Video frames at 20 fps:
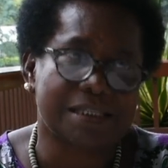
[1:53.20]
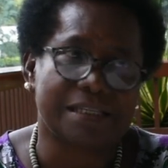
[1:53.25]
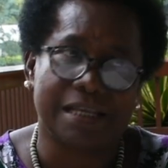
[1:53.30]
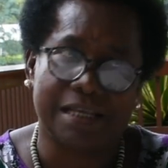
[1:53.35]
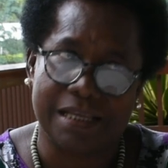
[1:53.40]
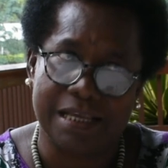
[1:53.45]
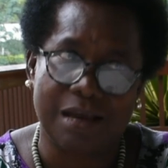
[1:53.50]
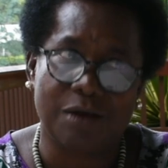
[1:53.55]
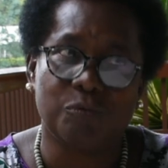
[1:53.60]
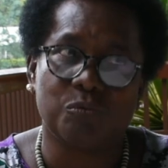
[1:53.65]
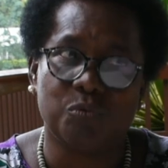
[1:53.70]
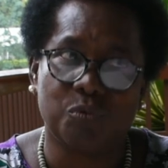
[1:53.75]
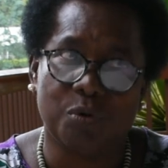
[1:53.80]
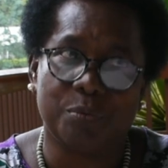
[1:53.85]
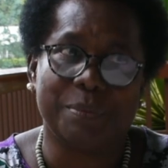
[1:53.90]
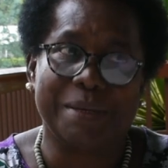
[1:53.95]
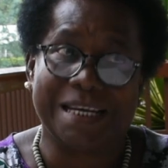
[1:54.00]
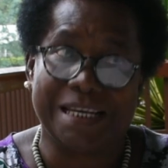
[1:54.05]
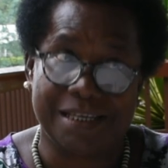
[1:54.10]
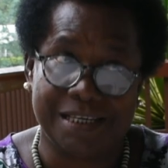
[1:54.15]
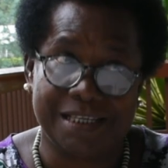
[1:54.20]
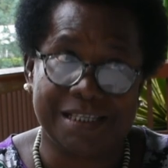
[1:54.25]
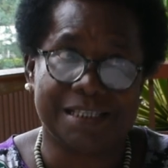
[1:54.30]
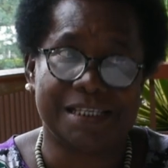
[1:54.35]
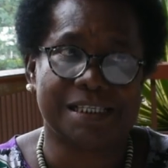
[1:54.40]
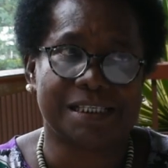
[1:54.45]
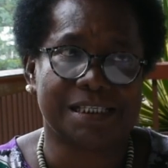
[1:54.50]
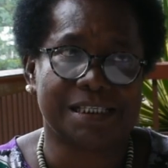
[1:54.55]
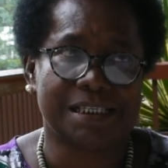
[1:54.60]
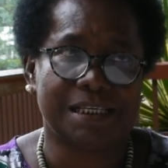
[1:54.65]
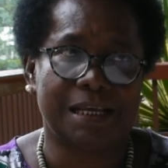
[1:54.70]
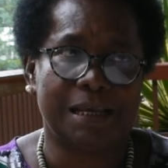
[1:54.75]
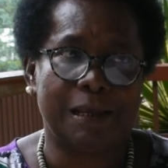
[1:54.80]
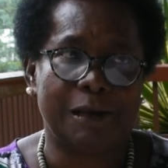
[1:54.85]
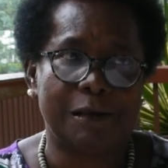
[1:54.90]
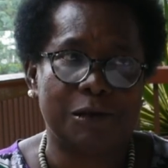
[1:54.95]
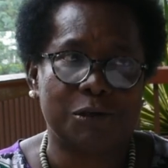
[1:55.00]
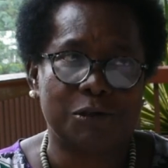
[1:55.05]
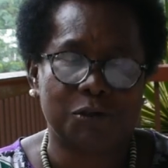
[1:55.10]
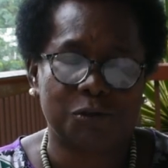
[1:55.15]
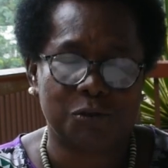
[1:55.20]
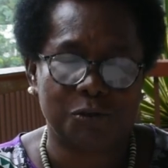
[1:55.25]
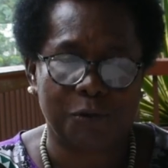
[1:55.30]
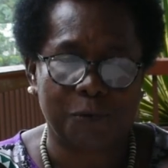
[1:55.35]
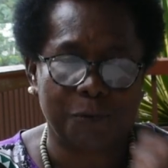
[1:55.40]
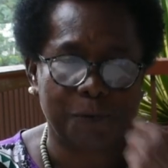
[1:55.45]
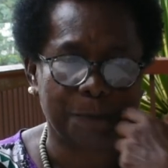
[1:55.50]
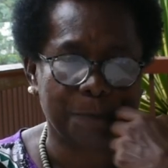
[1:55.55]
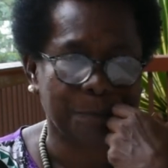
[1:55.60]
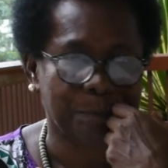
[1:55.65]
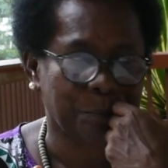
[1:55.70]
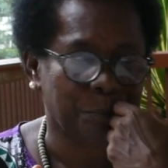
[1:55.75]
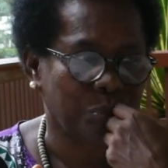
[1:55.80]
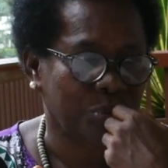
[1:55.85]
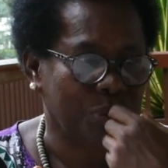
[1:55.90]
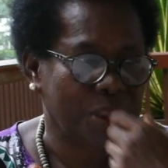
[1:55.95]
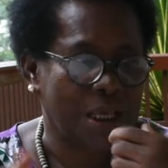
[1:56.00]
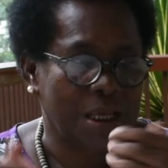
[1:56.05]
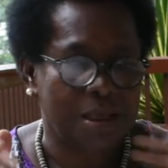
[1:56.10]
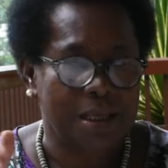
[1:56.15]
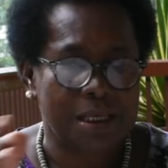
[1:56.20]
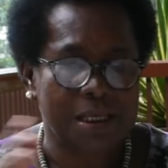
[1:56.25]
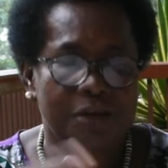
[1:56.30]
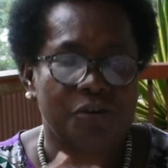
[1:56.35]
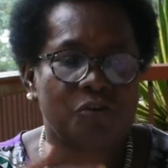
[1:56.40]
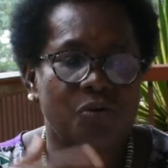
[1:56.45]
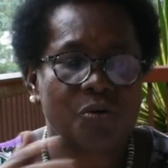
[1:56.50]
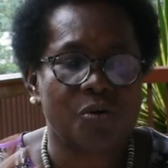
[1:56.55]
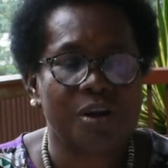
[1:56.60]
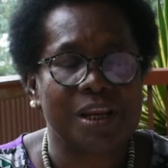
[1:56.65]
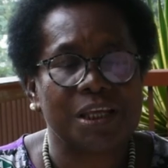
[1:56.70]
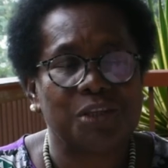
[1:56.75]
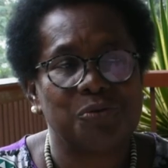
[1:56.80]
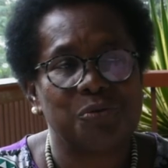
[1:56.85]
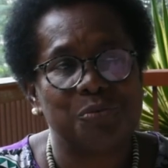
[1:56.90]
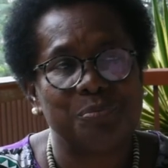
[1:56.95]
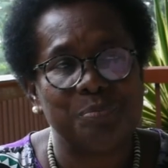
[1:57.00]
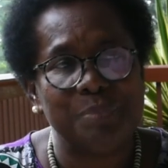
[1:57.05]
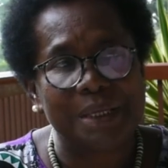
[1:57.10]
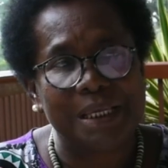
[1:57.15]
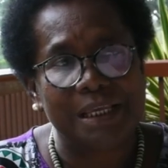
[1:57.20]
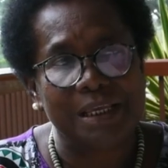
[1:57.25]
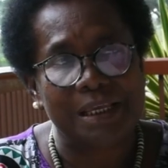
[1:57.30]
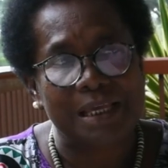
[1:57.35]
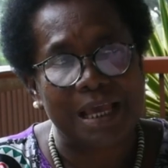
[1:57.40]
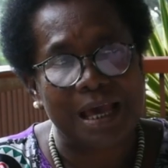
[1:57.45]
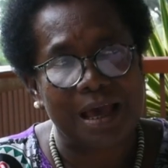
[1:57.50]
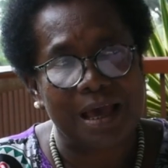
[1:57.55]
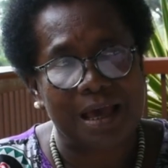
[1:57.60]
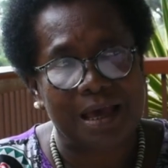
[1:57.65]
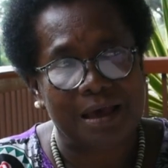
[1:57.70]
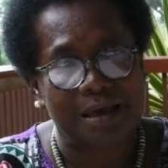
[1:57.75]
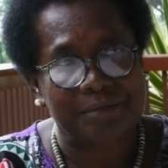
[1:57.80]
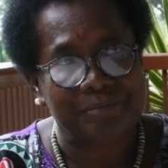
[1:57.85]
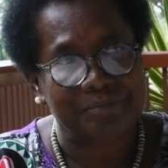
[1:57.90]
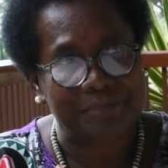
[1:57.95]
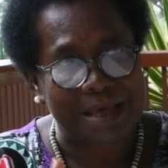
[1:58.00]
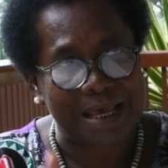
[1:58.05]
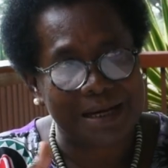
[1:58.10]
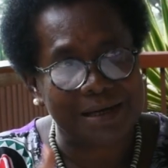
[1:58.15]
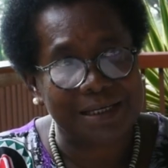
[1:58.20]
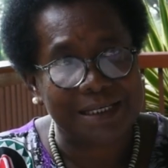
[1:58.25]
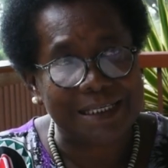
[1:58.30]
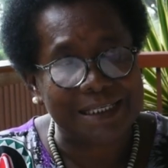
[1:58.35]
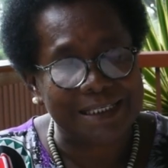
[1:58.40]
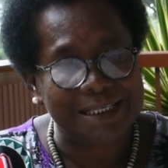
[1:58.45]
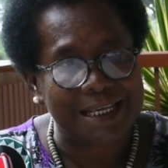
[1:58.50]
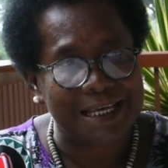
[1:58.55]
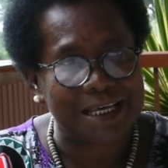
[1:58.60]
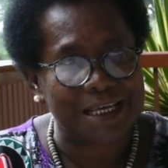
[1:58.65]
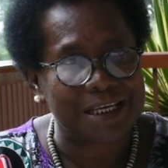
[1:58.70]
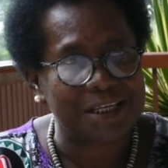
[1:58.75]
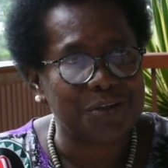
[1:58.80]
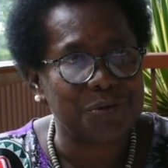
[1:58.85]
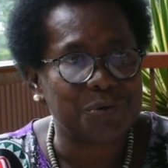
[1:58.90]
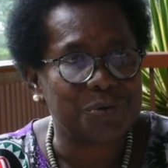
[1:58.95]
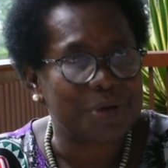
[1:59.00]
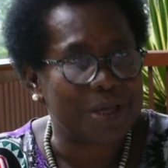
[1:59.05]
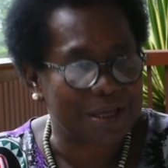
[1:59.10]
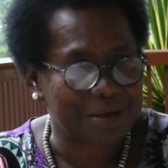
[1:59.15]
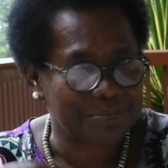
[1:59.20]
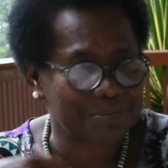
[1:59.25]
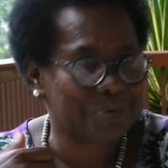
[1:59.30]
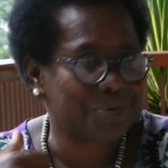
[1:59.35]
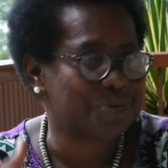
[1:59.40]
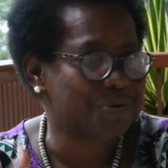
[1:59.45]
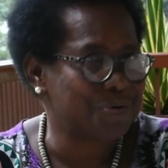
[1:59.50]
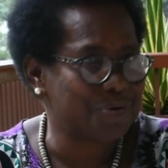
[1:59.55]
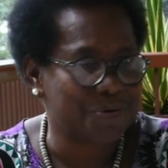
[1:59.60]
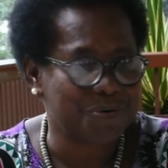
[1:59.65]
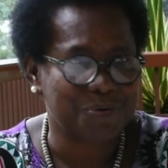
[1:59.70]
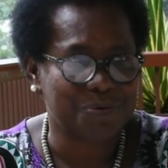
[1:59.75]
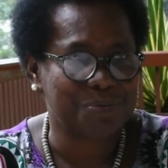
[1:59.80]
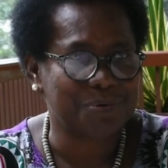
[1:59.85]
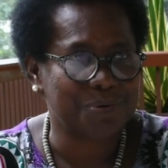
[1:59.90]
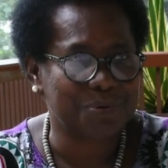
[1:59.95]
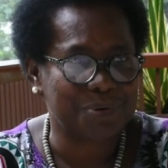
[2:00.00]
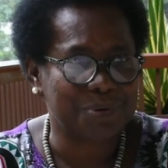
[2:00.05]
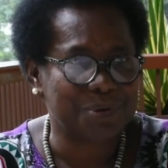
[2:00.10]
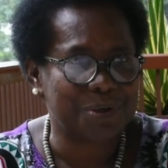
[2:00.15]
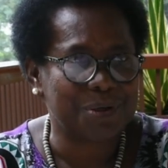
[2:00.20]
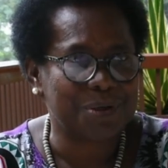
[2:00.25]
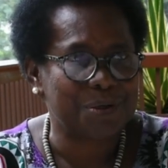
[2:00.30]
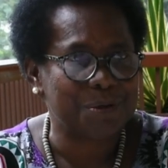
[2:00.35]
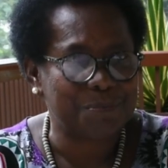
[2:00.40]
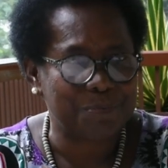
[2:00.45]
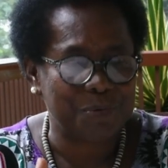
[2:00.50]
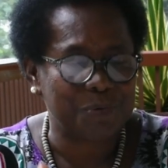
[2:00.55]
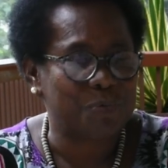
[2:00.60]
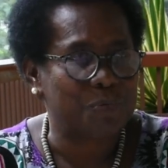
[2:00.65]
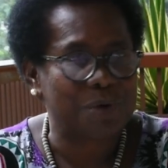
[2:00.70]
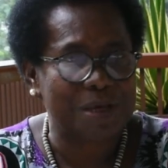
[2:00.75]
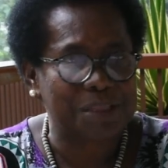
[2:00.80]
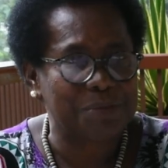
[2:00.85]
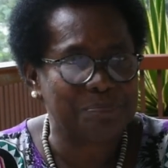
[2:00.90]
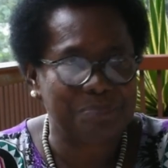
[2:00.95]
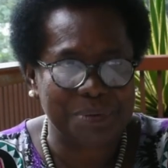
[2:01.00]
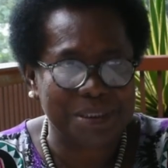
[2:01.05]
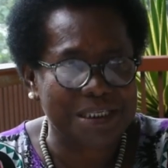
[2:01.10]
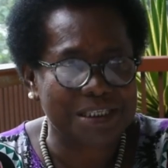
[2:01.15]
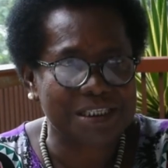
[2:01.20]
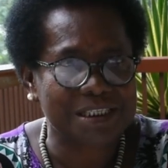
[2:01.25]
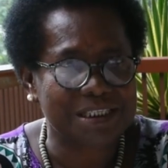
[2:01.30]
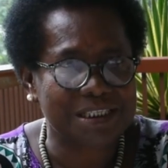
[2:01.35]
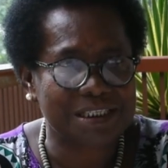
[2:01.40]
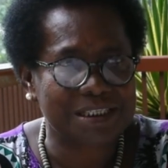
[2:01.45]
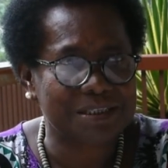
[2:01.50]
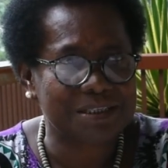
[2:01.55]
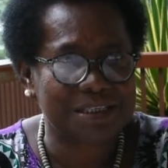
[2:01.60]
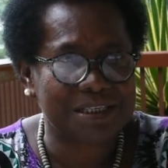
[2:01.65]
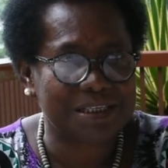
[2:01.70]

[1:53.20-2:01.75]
the young women leaders. So in order to be a leader, you have to know what peace